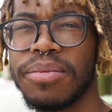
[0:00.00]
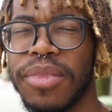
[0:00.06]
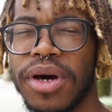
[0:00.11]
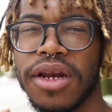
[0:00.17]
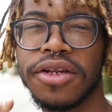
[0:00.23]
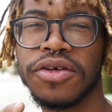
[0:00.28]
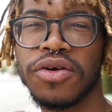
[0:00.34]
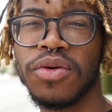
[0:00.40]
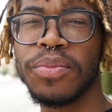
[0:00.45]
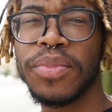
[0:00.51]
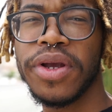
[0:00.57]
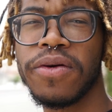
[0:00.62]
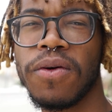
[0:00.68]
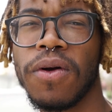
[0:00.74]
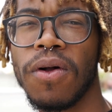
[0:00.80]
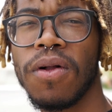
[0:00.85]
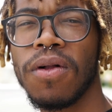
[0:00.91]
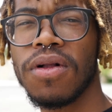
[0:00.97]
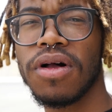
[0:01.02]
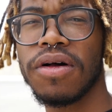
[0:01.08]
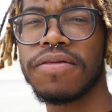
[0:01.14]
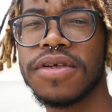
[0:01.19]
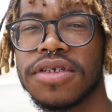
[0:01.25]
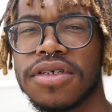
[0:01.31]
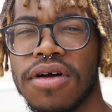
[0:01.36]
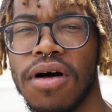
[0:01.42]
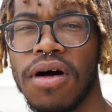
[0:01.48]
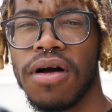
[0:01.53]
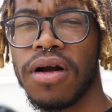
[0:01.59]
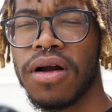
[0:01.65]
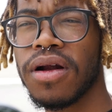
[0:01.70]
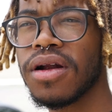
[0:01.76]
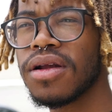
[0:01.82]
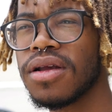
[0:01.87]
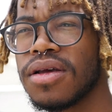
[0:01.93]
about to do a B-roll of this
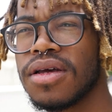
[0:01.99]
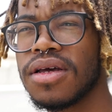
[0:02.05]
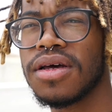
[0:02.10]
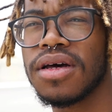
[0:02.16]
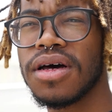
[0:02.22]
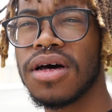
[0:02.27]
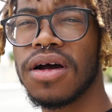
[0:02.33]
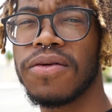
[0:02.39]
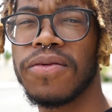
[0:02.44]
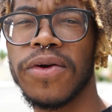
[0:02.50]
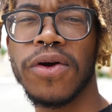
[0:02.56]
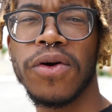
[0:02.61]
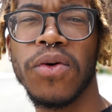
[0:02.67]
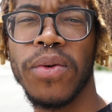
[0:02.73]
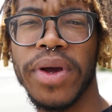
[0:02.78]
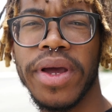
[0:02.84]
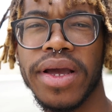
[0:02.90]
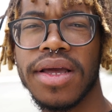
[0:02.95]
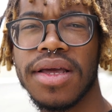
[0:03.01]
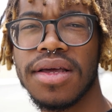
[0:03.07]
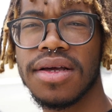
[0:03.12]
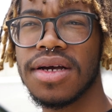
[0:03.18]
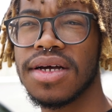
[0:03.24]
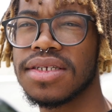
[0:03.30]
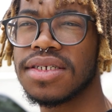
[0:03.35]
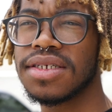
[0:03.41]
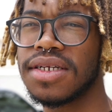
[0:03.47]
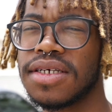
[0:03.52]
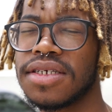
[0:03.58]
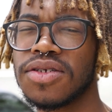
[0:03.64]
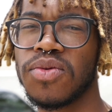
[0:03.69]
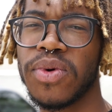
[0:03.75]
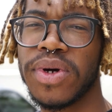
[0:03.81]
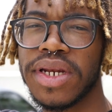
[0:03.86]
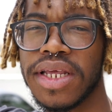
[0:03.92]
car real quick because it
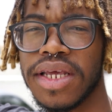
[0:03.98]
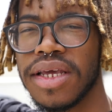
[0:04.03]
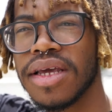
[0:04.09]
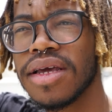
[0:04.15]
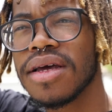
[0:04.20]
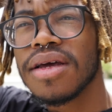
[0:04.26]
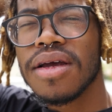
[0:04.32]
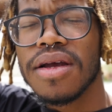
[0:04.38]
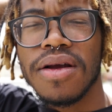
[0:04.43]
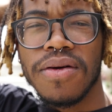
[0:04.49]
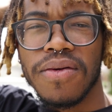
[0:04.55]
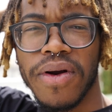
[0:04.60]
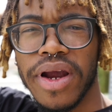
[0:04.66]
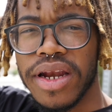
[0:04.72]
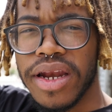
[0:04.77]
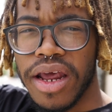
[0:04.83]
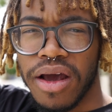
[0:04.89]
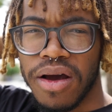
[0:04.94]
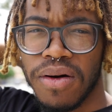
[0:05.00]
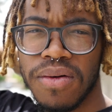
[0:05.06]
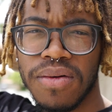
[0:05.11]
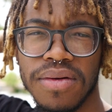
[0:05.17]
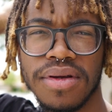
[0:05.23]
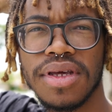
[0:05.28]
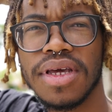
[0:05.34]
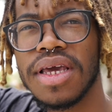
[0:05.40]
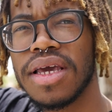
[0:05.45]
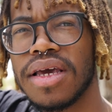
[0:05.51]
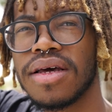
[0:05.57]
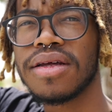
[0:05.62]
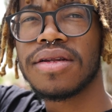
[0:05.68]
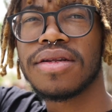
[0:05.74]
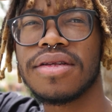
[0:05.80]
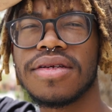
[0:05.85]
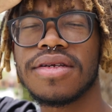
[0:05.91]
is windy right now
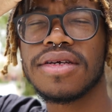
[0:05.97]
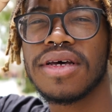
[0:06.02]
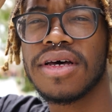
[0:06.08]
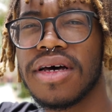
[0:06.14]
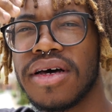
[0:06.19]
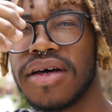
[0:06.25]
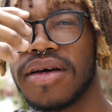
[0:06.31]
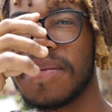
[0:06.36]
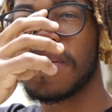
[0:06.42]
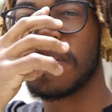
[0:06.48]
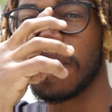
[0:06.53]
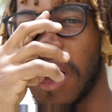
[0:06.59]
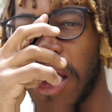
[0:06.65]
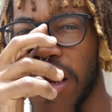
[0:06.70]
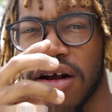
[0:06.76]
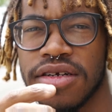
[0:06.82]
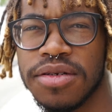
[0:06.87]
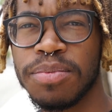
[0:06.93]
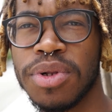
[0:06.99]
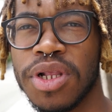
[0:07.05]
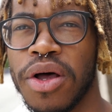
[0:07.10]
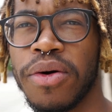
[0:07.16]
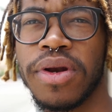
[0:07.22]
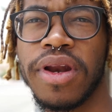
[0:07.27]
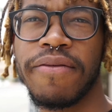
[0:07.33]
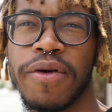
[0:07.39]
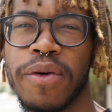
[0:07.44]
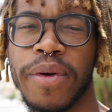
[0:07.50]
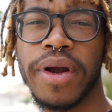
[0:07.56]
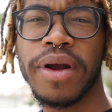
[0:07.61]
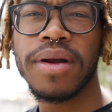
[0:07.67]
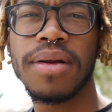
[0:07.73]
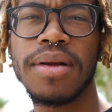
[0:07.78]
and my hair is blowing everywhere.